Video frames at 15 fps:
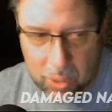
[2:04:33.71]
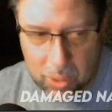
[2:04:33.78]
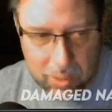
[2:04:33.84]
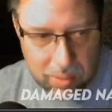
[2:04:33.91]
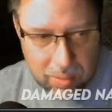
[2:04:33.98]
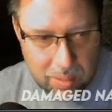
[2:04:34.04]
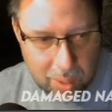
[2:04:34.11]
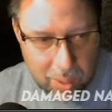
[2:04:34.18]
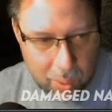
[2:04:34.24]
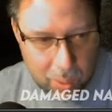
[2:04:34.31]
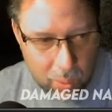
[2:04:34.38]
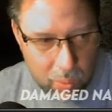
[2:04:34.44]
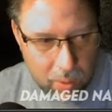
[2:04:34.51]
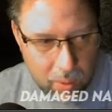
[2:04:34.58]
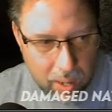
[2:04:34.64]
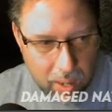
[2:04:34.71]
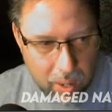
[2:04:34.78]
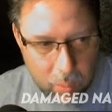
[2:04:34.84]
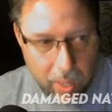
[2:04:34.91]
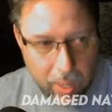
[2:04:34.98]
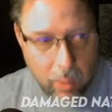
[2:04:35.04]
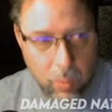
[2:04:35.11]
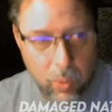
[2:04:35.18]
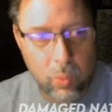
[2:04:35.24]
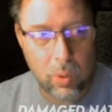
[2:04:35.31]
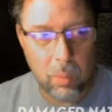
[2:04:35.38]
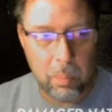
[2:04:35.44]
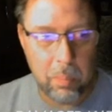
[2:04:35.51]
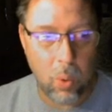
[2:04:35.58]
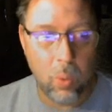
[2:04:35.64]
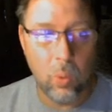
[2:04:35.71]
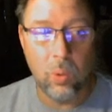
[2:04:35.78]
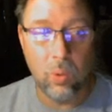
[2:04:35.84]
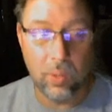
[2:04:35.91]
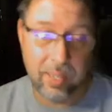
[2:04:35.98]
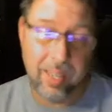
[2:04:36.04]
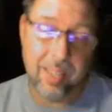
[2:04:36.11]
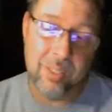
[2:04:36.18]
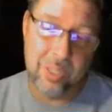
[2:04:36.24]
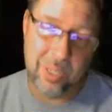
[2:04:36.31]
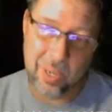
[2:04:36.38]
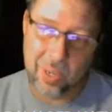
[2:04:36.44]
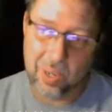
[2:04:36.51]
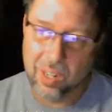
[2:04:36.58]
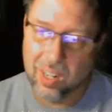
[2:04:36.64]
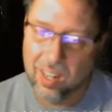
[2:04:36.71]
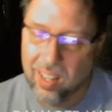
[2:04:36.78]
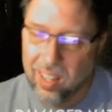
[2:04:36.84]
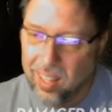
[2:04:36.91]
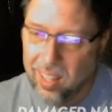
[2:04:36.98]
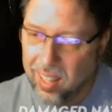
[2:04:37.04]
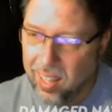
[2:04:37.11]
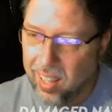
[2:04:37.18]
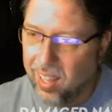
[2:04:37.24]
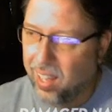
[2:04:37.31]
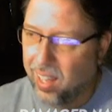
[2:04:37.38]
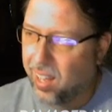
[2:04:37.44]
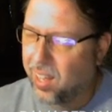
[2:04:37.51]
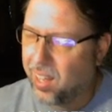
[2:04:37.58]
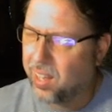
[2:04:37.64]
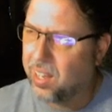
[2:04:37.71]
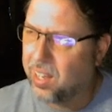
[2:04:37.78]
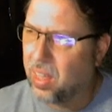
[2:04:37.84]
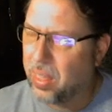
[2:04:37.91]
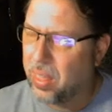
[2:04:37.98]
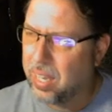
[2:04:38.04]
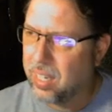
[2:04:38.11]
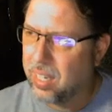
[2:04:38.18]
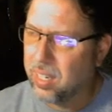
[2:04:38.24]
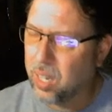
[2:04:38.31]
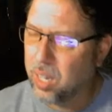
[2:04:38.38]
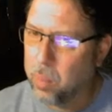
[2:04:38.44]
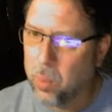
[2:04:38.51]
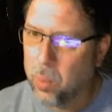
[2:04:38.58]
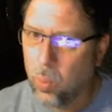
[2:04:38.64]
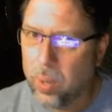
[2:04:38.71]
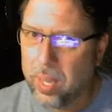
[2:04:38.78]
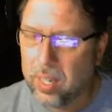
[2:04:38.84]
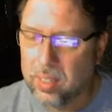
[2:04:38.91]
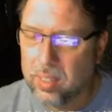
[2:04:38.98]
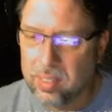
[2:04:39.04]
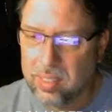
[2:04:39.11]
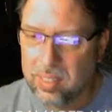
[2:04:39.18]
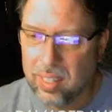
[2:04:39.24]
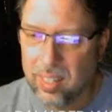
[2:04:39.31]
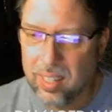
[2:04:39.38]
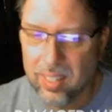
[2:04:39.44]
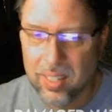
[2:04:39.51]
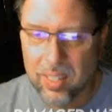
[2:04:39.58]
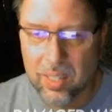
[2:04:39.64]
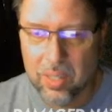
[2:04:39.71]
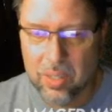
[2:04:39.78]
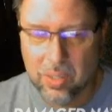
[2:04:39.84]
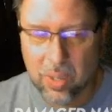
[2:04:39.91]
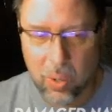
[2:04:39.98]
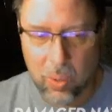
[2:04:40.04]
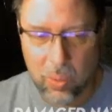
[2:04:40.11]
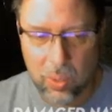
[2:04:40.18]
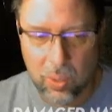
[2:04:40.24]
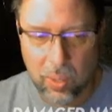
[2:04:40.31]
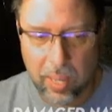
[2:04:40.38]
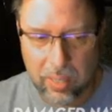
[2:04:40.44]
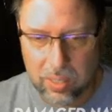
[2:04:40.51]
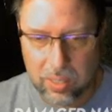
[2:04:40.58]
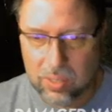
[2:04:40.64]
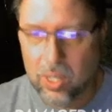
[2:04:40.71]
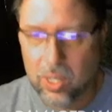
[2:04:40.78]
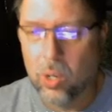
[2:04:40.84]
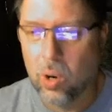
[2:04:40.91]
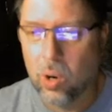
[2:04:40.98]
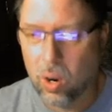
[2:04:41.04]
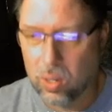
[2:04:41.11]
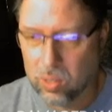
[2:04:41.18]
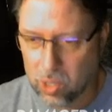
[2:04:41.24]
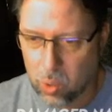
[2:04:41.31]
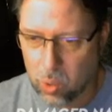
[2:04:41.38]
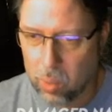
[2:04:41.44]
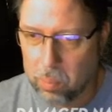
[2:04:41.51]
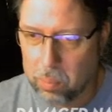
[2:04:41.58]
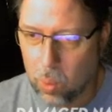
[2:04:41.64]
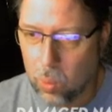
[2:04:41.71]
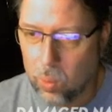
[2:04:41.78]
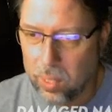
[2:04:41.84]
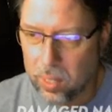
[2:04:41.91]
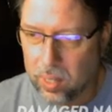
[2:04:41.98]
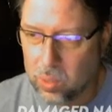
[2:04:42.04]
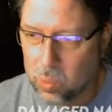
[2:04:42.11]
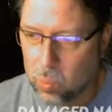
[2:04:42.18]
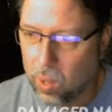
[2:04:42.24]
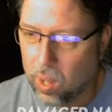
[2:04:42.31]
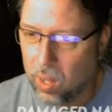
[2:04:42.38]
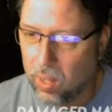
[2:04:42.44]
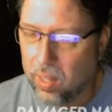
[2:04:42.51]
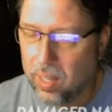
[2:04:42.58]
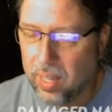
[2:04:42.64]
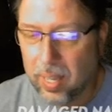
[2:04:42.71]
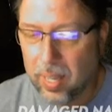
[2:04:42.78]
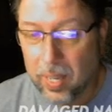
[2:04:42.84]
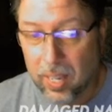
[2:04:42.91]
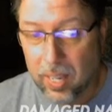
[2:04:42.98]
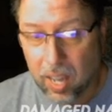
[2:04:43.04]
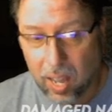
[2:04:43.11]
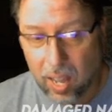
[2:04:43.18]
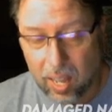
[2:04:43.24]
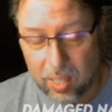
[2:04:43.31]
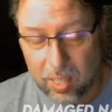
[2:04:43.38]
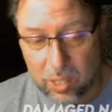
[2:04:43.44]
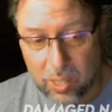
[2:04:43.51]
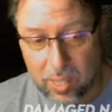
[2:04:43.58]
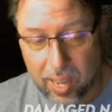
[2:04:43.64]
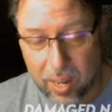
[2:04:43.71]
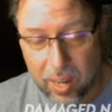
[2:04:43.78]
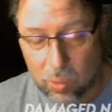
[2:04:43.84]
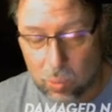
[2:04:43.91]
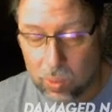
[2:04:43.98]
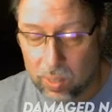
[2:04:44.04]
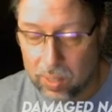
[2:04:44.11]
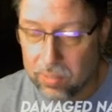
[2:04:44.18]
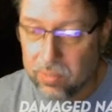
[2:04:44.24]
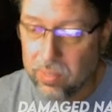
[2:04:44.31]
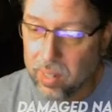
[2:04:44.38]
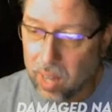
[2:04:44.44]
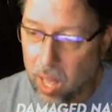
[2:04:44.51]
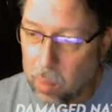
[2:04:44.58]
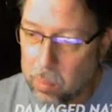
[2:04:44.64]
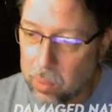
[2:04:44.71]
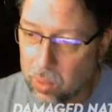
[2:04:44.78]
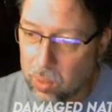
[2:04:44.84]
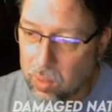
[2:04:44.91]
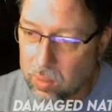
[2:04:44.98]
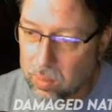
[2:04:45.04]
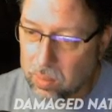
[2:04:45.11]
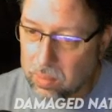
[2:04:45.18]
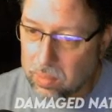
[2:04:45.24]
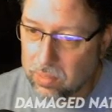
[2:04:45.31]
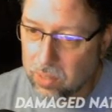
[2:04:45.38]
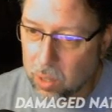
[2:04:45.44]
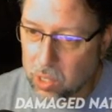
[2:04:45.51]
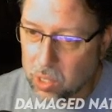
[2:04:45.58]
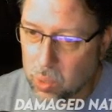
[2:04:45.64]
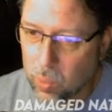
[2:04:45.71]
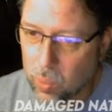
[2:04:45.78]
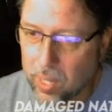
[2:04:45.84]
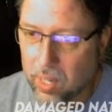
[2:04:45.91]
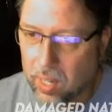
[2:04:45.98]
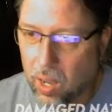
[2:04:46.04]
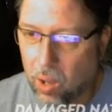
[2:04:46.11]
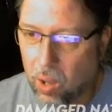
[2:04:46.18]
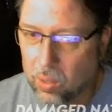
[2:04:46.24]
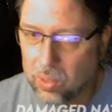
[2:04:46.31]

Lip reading: So and we will bowl against her, I think, in a couple weeks. So you'll actually see her on stream bowling as well. She had a really phenomenal first week also.